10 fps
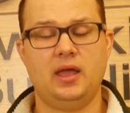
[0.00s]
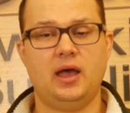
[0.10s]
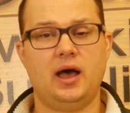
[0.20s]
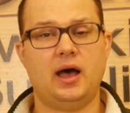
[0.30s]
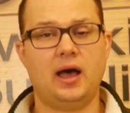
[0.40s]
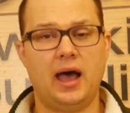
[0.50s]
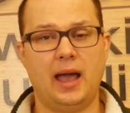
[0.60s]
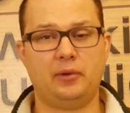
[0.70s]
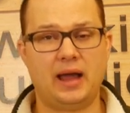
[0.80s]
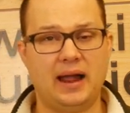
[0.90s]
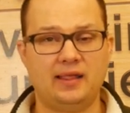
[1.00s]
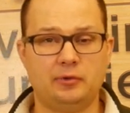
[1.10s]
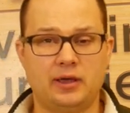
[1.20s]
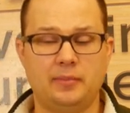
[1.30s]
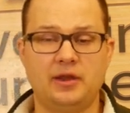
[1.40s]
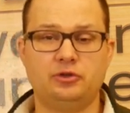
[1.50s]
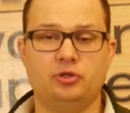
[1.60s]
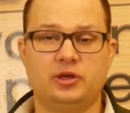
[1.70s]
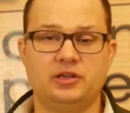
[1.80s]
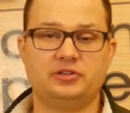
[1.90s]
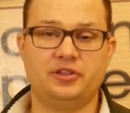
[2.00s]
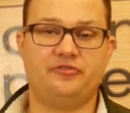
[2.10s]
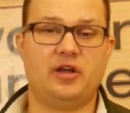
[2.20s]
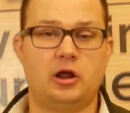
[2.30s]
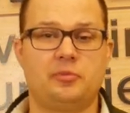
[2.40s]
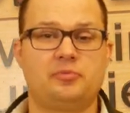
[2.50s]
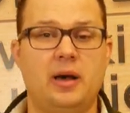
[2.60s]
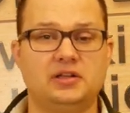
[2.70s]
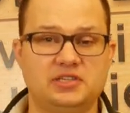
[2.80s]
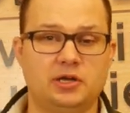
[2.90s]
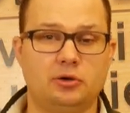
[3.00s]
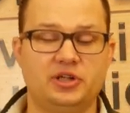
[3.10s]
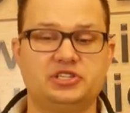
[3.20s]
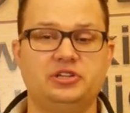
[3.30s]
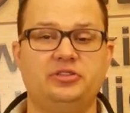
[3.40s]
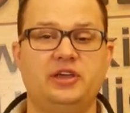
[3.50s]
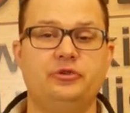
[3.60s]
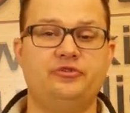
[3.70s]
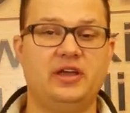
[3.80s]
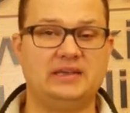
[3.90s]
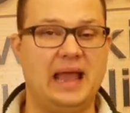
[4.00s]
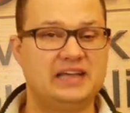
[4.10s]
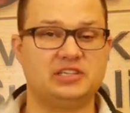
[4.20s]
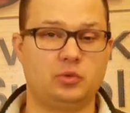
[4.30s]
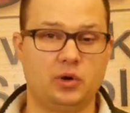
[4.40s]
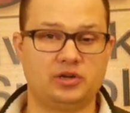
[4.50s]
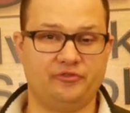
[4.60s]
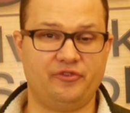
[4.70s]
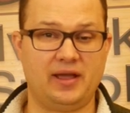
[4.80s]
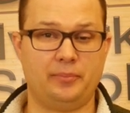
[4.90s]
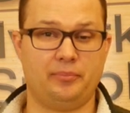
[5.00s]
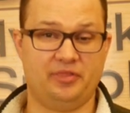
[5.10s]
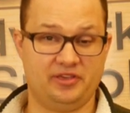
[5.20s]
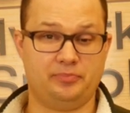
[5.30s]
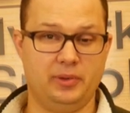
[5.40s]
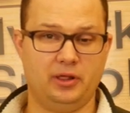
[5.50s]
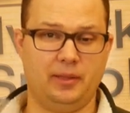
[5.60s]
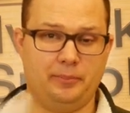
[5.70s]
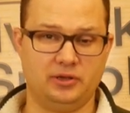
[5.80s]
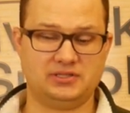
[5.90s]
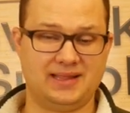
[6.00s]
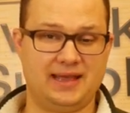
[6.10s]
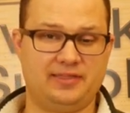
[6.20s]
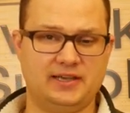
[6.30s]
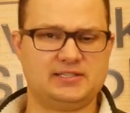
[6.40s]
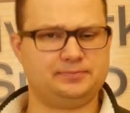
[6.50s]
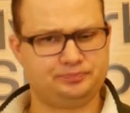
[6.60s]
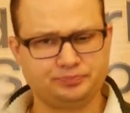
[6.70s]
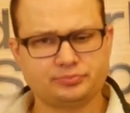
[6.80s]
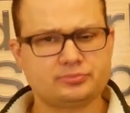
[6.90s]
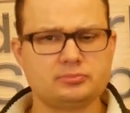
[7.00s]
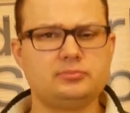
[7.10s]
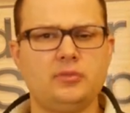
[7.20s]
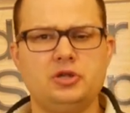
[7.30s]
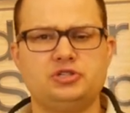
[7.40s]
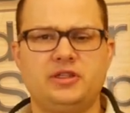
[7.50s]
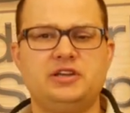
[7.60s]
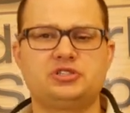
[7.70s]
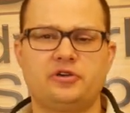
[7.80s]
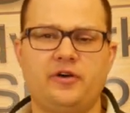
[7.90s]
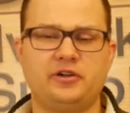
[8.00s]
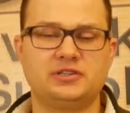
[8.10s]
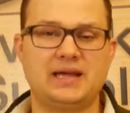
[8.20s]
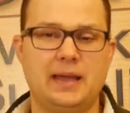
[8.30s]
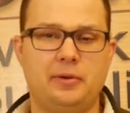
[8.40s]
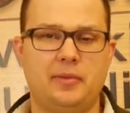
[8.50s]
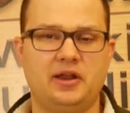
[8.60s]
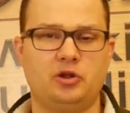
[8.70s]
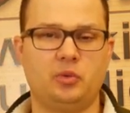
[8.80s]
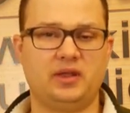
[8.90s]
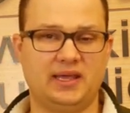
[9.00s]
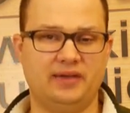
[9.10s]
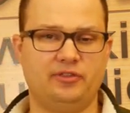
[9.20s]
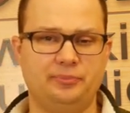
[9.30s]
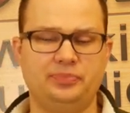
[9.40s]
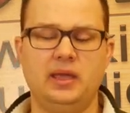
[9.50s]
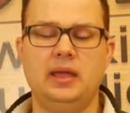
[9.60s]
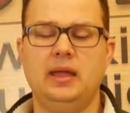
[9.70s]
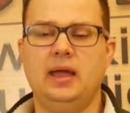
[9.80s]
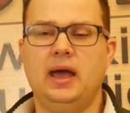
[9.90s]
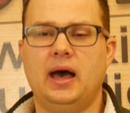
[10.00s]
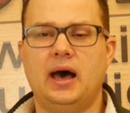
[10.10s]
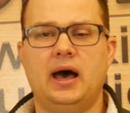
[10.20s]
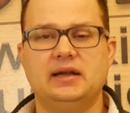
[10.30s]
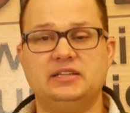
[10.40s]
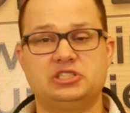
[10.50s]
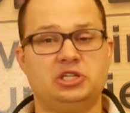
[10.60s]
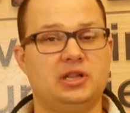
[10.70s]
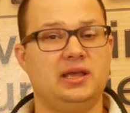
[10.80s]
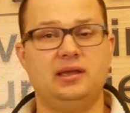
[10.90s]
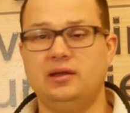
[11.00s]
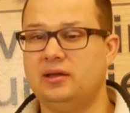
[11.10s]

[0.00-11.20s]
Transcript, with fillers: uh, I would highly recommend you look into the Firearms Policy Coalition. They do fantastic work to fight this bill and bills like this. So they deserve all your time and money you're willing to give them. Uh, additionally,